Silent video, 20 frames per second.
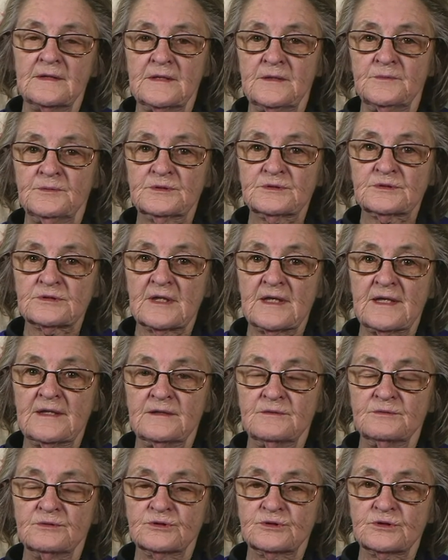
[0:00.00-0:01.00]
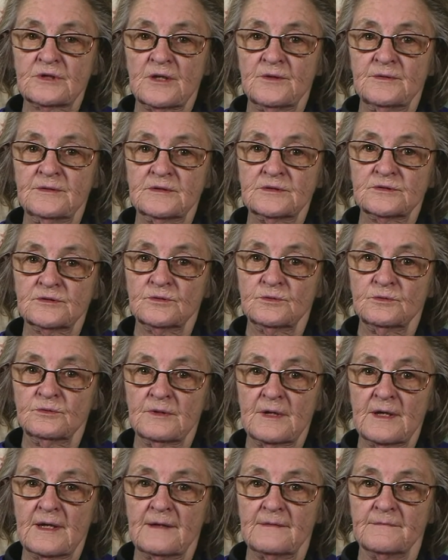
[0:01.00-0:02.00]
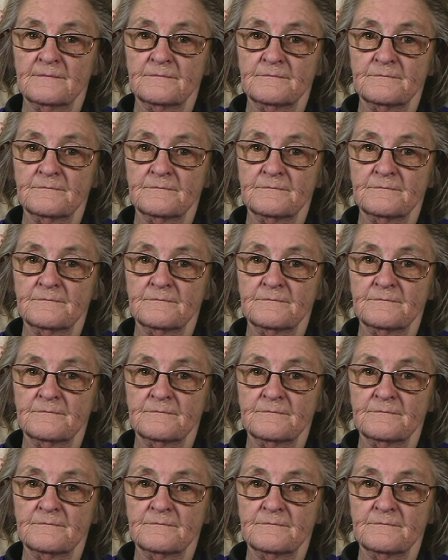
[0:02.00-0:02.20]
He was there and he was showing us all that.